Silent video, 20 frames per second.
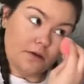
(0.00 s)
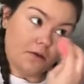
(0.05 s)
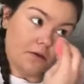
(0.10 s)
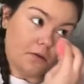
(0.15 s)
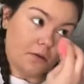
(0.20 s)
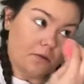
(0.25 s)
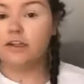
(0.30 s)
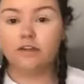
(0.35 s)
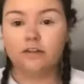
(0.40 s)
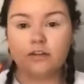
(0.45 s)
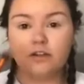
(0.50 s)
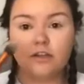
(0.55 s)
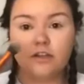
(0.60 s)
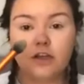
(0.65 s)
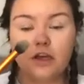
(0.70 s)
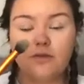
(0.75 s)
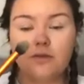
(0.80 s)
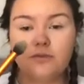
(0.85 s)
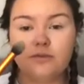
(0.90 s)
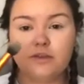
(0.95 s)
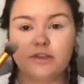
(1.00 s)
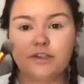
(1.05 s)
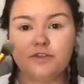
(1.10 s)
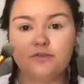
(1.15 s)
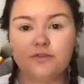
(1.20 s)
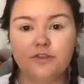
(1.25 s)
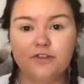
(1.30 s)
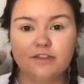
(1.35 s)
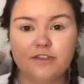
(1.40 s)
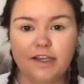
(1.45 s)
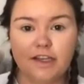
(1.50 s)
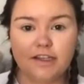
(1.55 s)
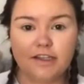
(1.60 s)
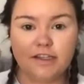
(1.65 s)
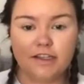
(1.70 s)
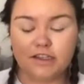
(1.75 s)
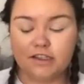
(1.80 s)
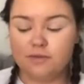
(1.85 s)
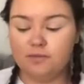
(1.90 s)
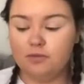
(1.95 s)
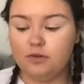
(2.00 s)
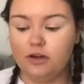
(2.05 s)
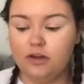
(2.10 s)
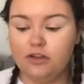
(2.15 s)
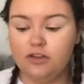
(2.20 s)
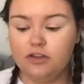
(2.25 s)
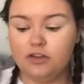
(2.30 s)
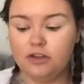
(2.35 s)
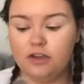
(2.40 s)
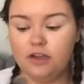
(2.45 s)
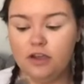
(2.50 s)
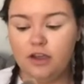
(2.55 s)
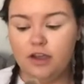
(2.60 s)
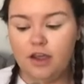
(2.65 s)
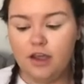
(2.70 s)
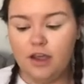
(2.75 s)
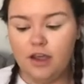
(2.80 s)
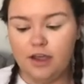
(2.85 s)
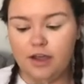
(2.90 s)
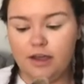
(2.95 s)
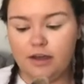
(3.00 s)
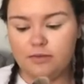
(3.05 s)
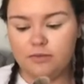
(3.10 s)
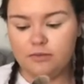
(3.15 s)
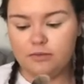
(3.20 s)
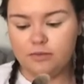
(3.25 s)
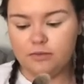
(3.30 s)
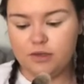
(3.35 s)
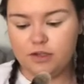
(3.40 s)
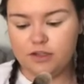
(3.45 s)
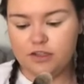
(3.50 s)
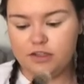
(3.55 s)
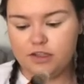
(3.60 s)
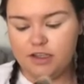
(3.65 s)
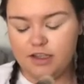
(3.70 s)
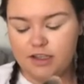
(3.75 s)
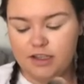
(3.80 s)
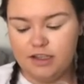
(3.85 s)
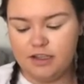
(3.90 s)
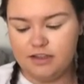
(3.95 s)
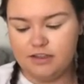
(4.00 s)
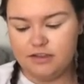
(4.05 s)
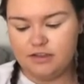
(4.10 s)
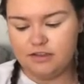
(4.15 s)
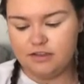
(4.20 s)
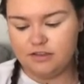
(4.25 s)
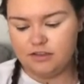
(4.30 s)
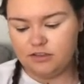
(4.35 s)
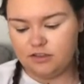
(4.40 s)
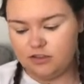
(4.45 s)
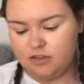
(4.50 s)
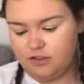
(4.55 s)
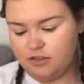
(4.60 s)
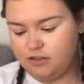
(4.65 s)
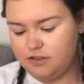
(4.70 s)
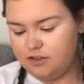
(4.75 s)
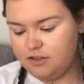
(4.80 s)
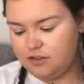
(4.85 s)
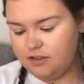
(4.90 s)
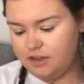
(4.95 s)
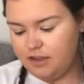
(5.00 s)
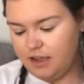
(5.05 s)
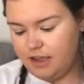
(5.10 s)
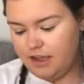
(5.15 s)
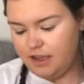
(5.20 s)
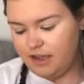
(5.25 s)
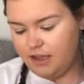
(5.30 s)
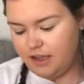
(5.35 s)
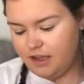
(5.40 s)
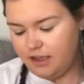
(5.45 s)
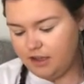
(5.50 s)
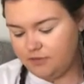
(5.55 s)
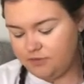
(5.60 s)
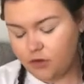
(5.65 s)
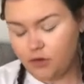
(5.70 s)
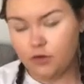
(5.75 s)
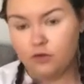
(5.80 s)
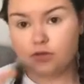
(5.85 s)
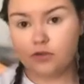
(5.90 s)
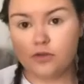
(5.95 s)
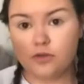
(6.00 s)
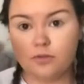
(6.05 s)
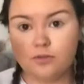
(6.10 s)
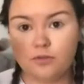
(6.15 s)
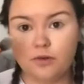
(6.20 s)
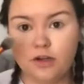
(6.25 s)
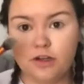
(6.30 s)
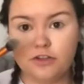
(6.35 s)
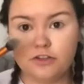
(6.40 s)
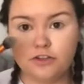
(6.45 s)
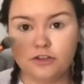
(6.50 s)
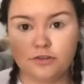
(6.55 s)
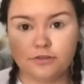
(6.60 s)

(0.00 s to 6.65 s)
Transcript: And I'm going to go in with this Real Techniques brush, which is just their contour brush,